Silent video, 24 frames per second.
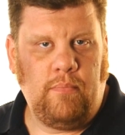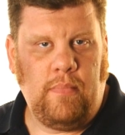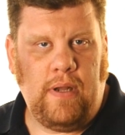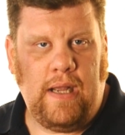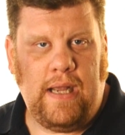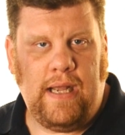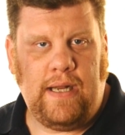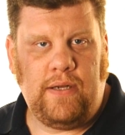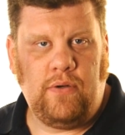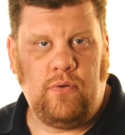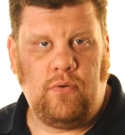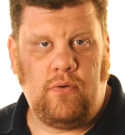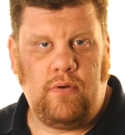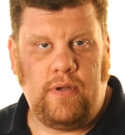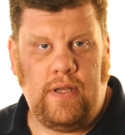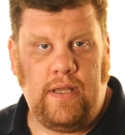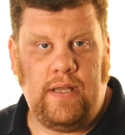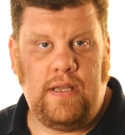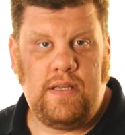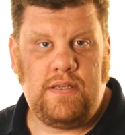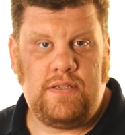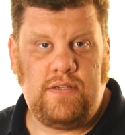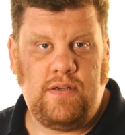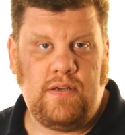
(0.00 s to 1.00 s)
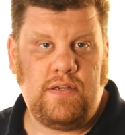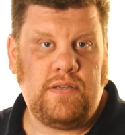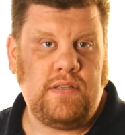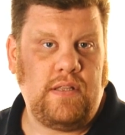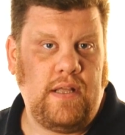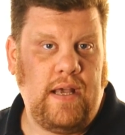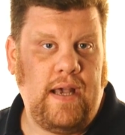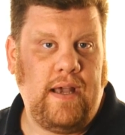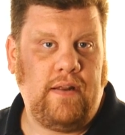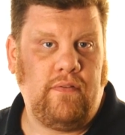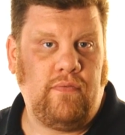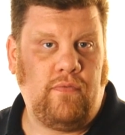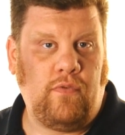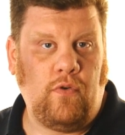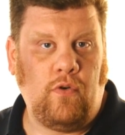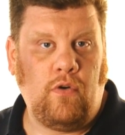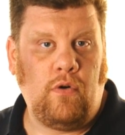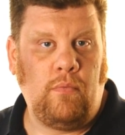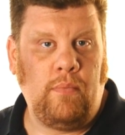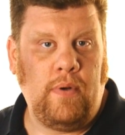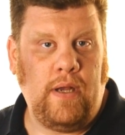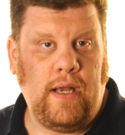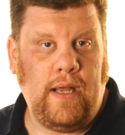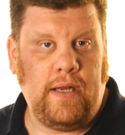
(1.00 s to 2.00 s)
Manual is just that,
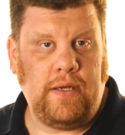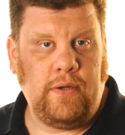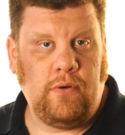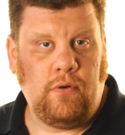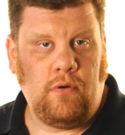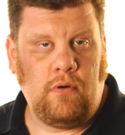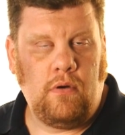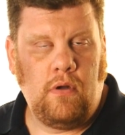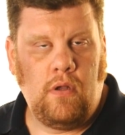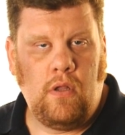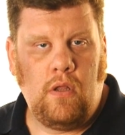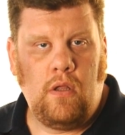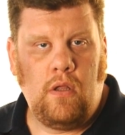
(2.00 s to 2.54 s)
full manual.